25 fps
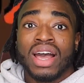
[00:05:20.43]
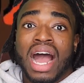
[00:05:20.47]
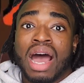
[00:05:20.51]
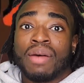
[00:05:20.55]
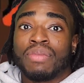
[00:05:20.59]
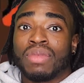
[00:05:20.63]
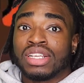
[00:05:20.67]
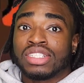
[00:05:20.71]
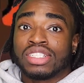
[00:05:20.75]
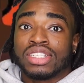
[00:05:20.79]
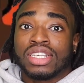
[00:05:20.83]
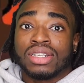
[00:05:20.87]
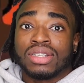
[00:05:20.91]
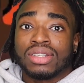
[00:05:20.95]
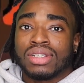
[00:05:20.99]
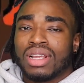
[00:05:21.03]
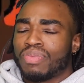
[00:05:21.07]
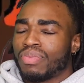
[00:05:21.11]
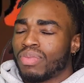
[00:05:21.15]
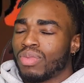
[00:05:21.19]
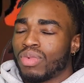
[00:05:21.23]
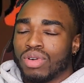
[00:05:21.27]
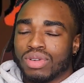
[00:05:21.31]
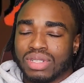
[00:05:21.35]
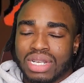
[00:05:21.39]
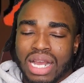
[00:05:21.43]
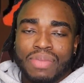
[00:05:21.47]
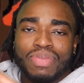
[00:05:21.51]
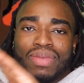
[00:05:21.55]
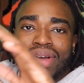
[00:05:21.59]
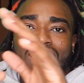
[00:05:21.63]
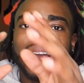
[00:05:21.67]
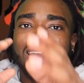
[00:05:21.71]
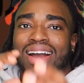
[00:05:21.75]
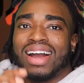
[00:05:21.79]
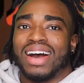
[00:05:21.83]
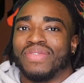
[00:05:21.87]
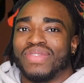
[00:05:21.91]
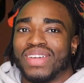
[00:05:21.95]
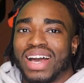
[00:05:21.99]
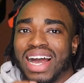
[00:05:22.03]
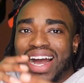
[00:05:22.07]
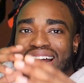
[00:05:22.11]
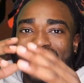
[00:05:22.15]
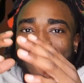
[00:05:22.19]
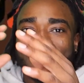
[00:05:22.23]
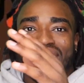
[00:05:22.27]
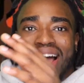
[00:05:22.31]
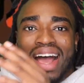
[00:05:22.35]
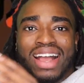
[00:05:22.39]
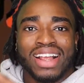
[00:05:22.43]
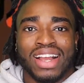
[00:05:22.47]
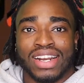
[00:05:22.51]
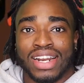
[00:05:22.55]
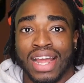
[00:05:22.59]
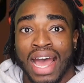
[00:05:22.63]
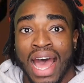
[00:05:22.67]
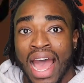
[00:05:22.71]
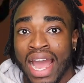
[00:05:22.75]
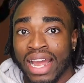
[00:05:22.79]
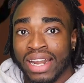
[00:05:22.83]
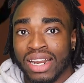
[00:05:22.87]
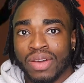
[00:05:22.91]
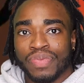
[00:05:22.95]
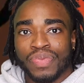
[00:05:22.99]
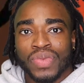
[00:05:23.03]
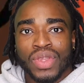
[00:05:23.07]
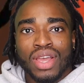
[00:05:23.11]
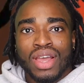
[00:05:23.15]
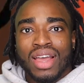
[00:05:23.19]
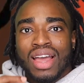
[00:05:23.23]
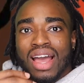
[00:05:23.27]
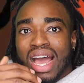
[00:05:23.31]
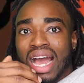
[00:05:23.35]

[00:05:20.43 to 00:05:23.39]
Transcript: I'm not scared to boss. I'm not trying to hide them.